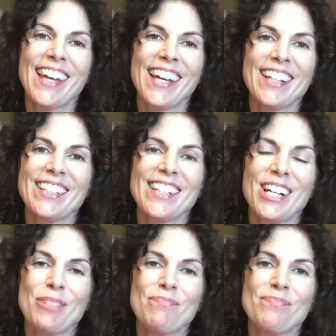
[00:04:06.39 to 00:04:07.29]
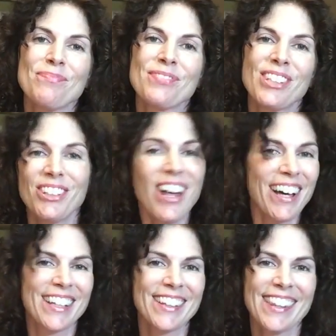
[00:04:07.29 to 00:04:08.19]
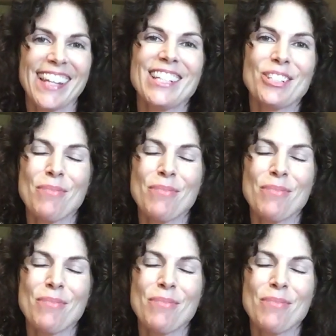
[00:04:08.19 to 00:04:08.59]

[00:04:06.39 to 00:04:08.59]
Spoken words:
And good luck. Thanks